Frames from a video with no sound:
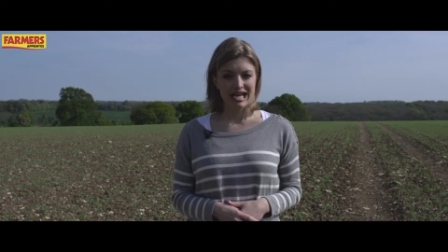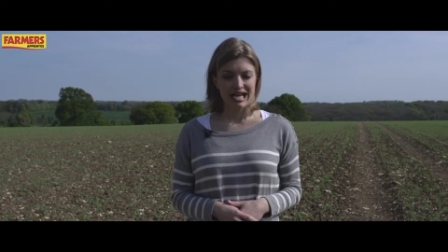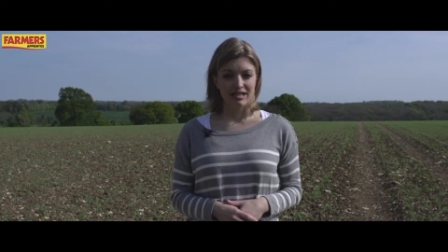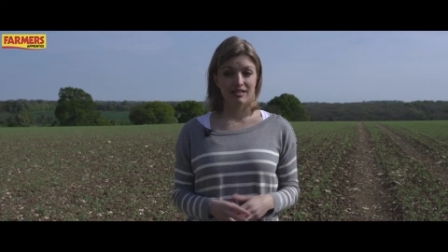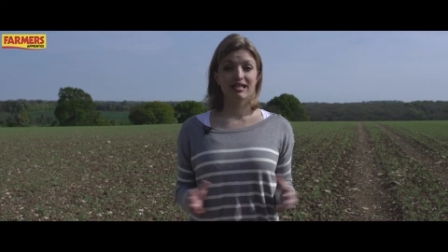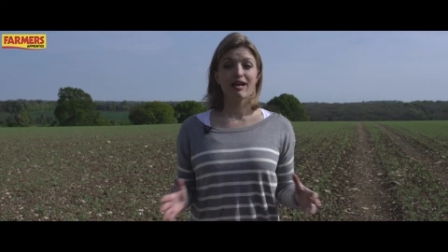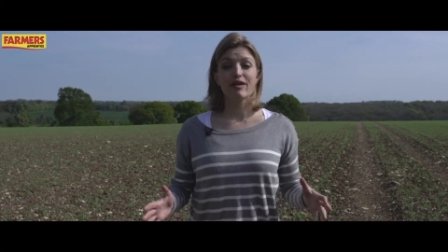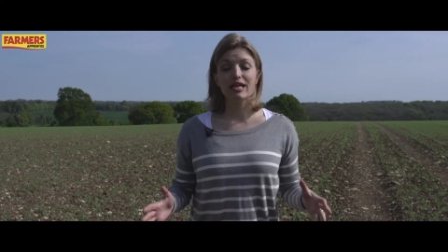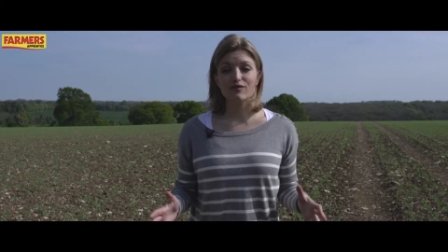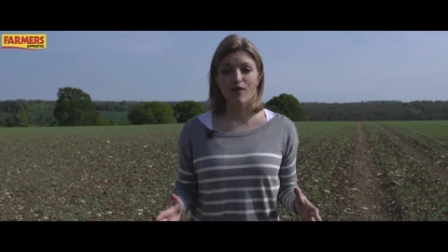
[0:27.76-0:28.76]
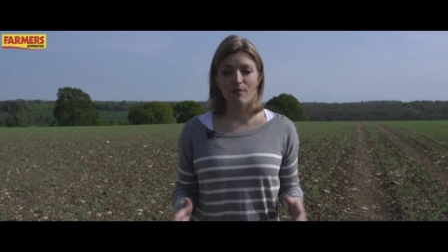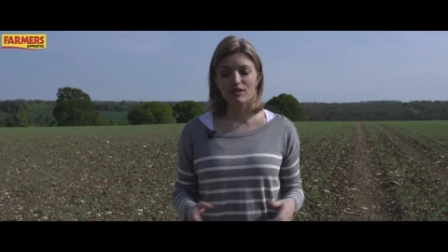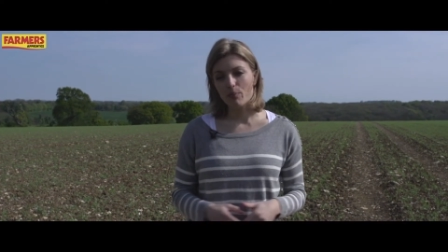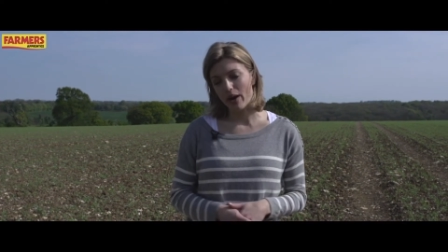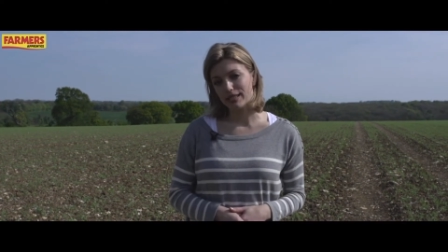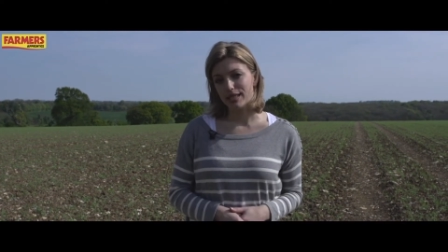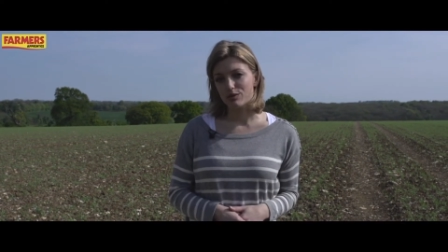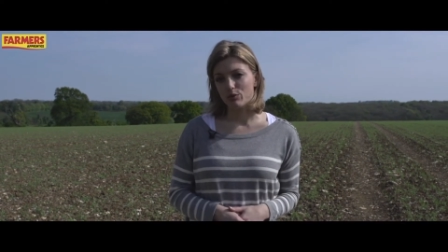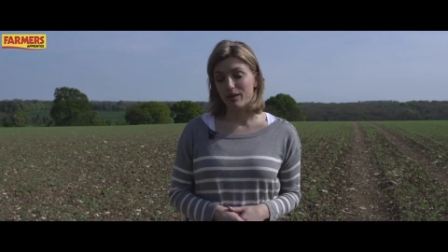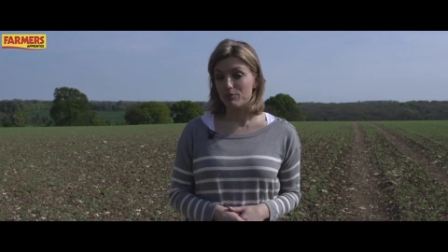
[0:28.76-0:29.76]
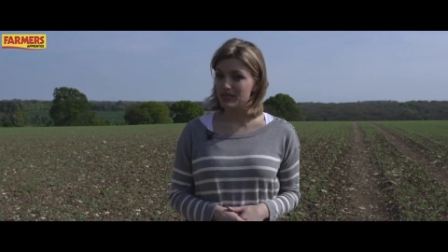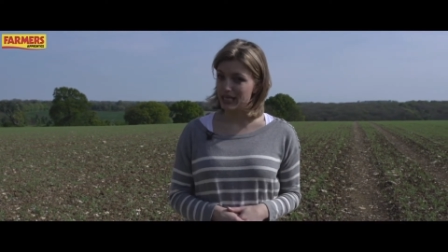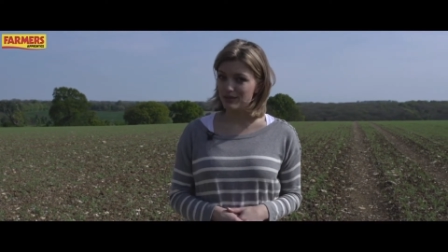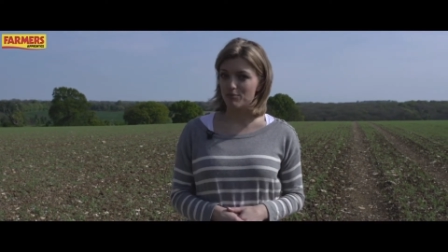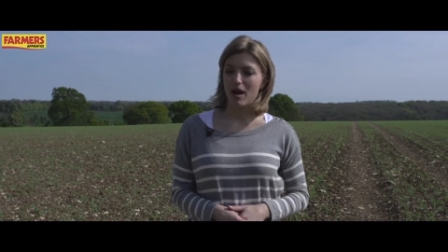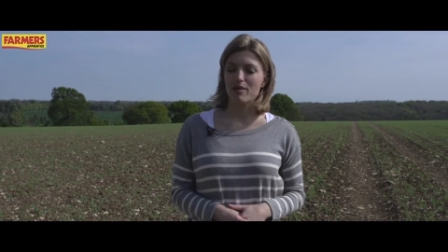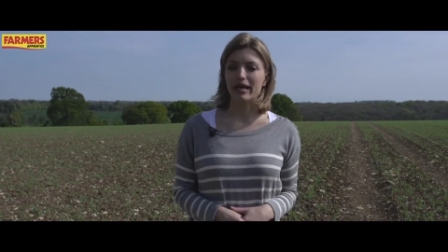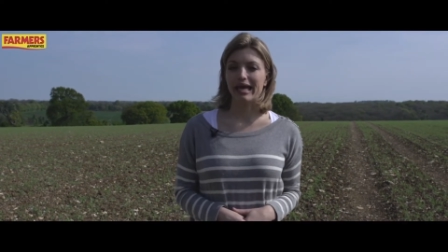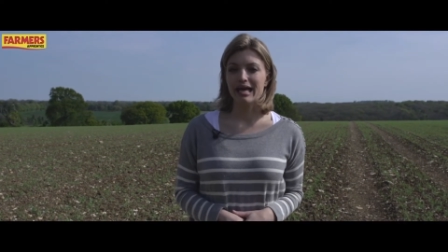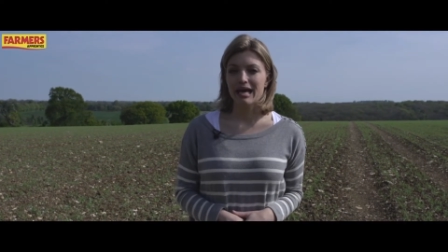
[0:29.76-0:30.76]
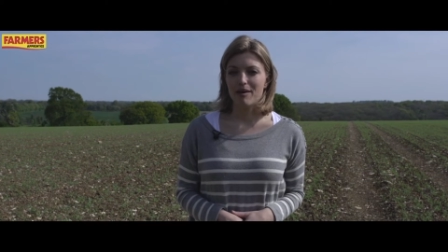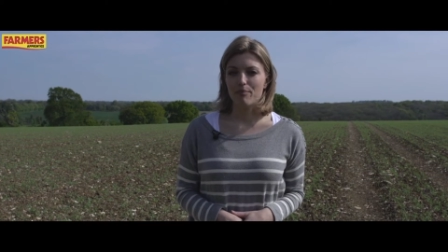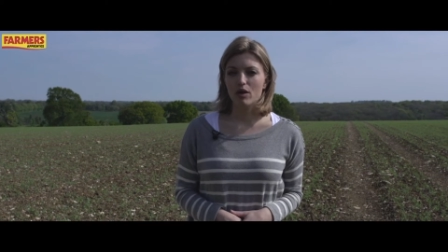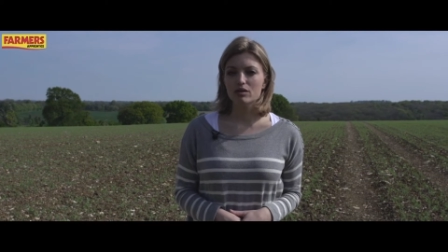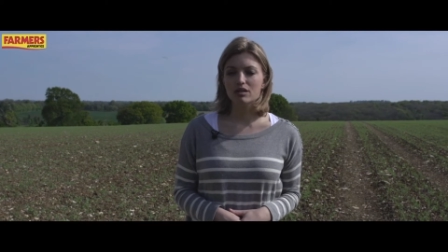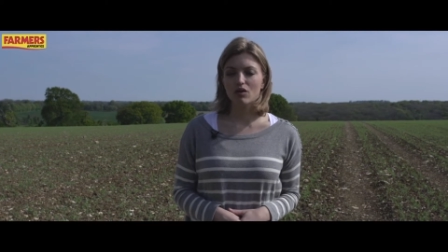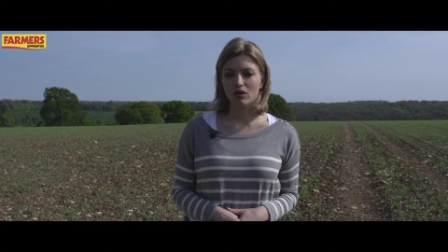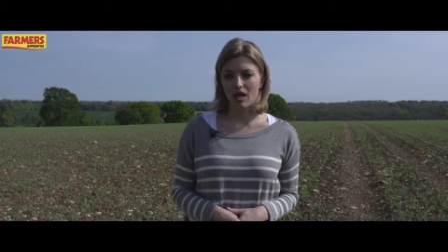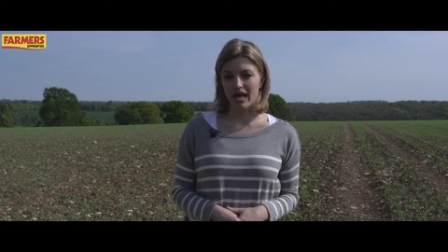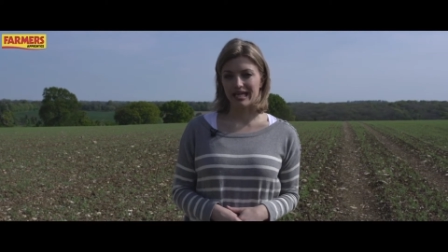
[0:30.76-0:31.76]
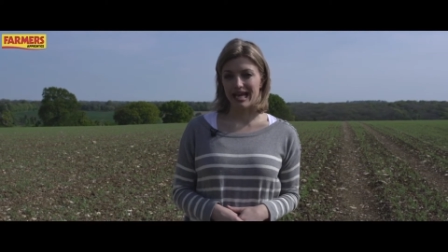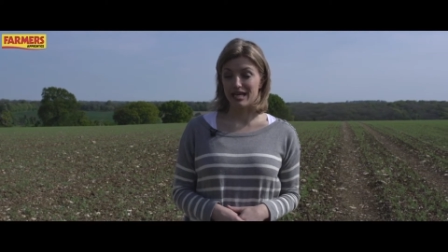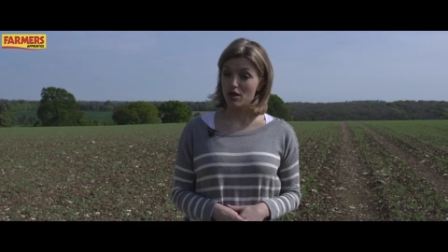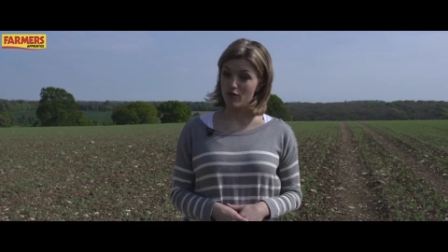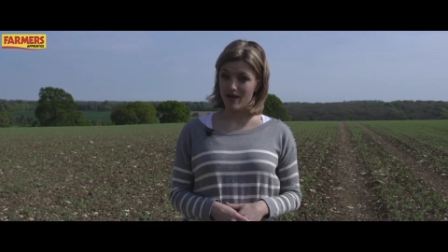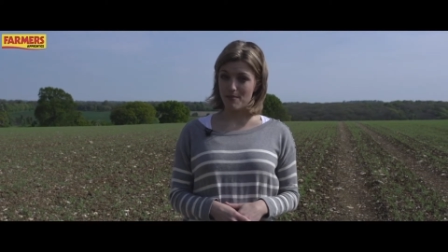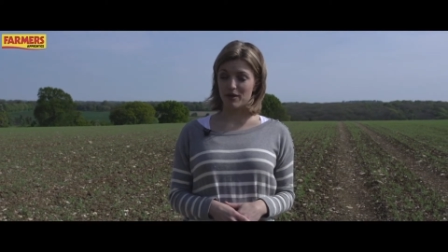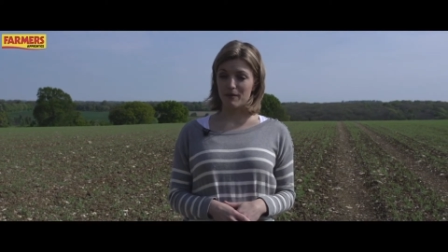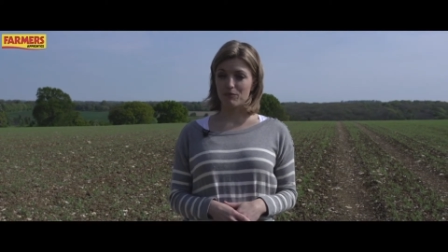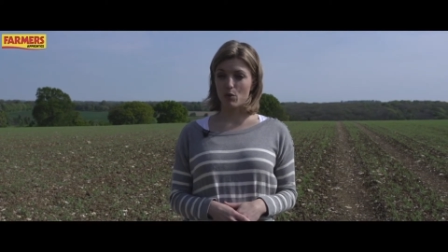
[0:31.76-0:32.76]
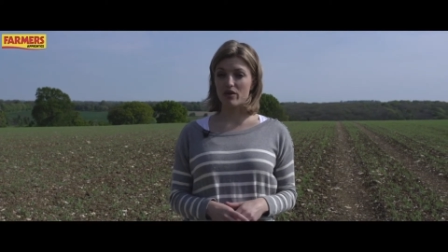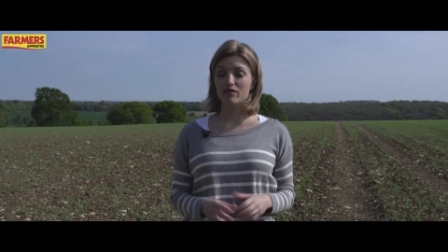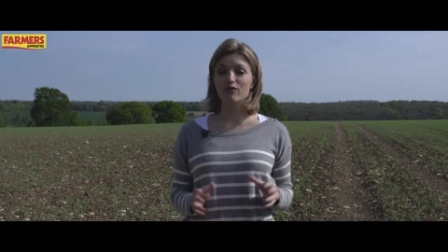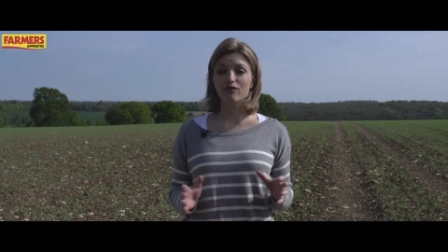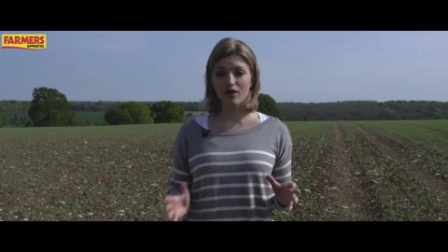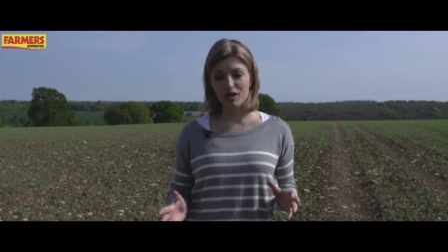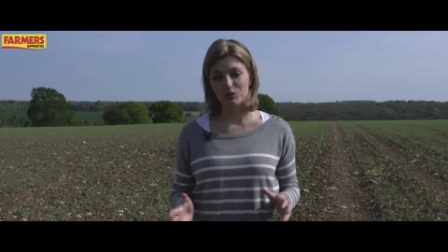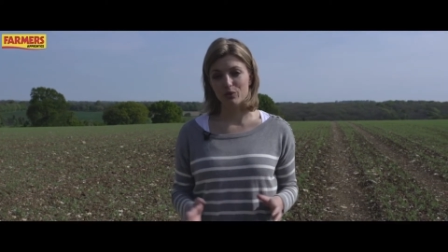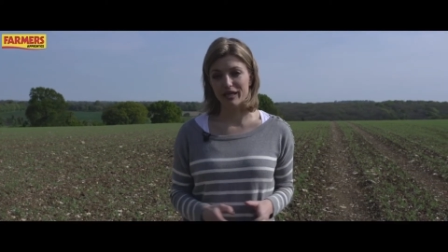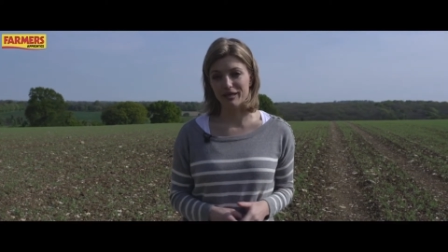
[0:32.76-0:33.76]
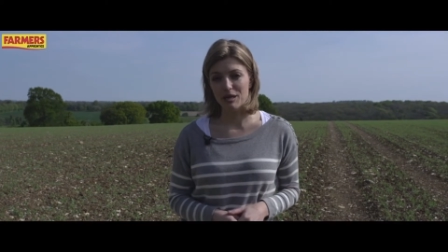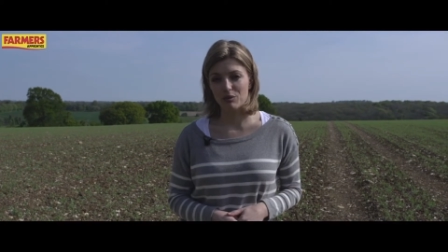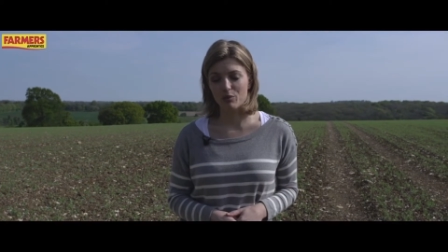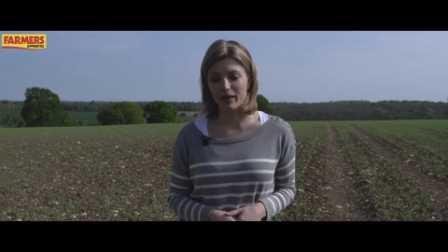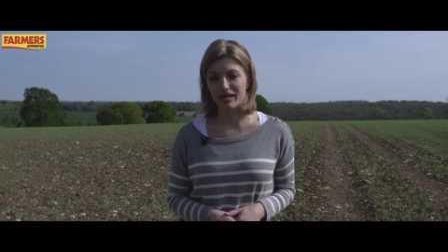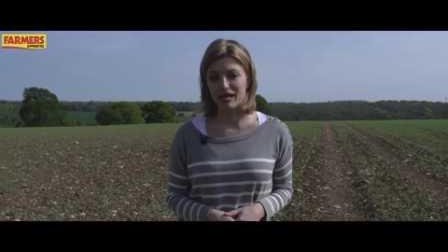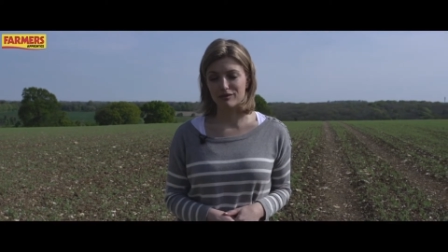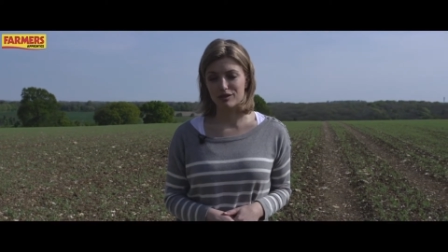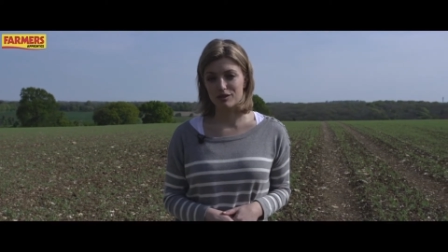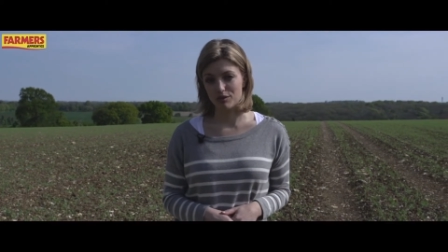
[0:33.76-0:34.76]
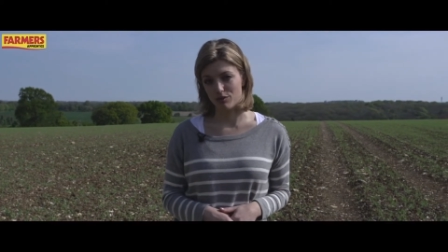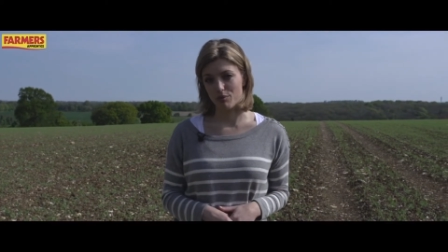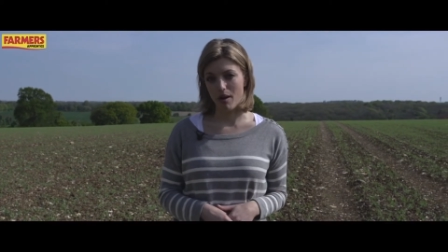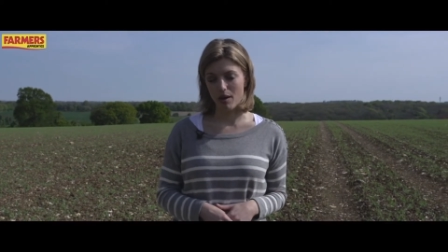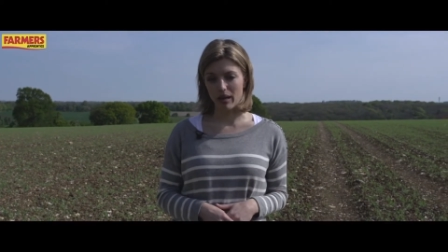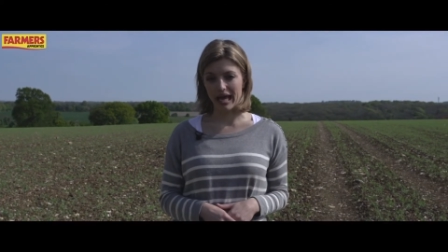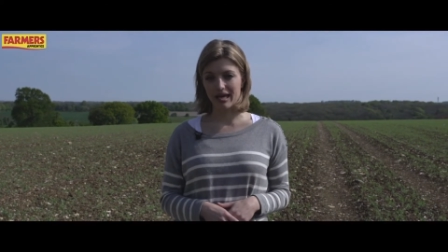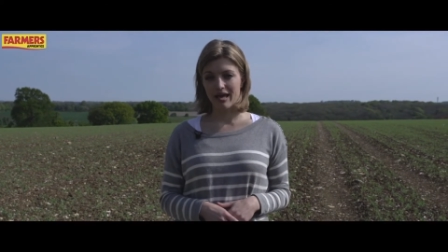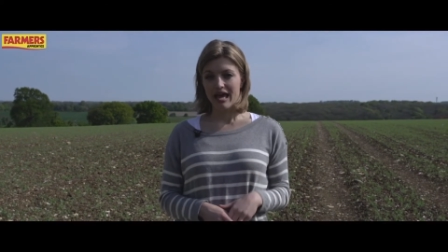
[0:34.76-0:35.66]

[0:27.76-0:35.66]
The series Farmer's Apprentice will be presented by me and posted online in November when the final winner will be announced to the public.